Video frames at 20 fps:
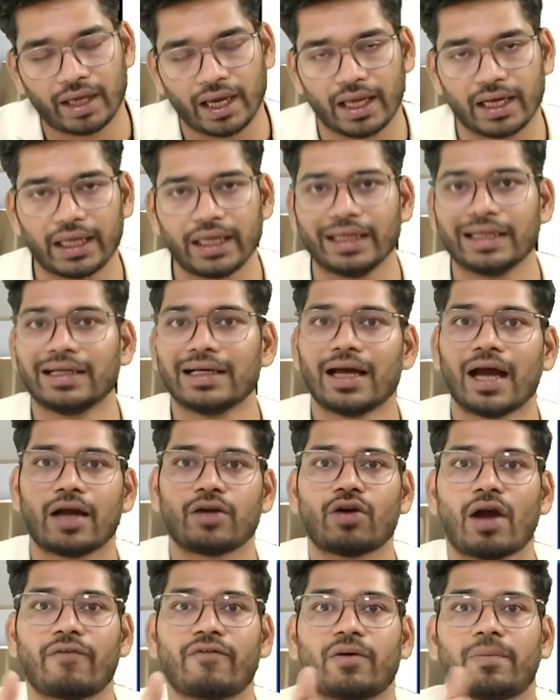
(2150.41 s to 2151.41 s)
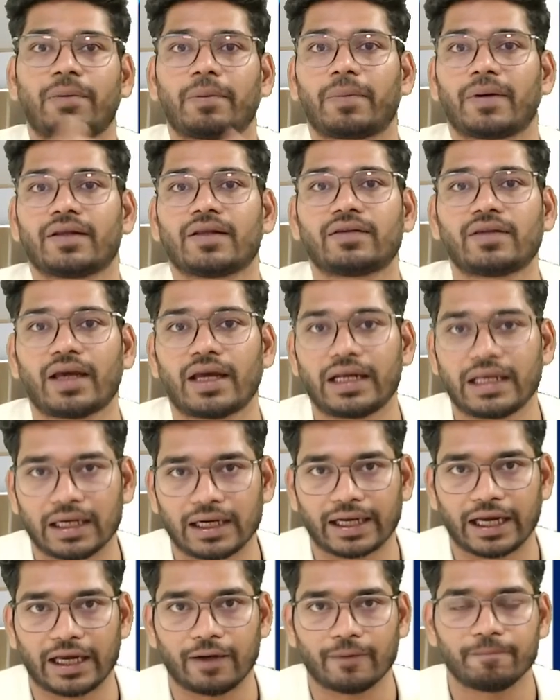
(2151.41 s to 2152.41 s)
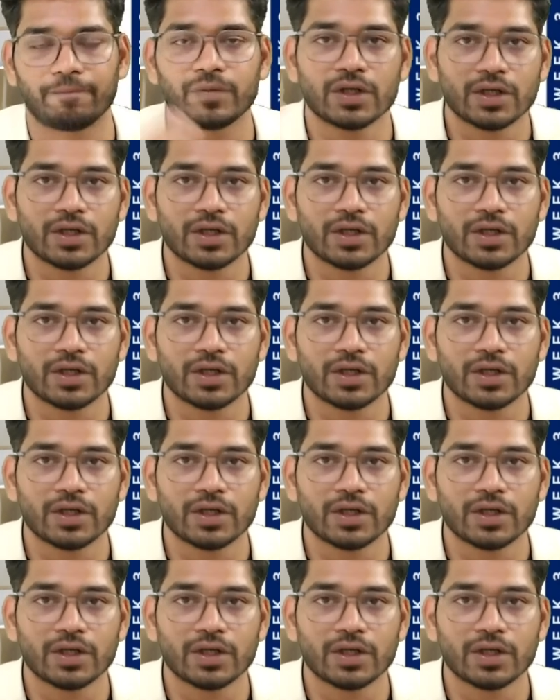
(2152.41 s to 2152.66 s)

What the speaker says: theory and you have to prepare the theory again.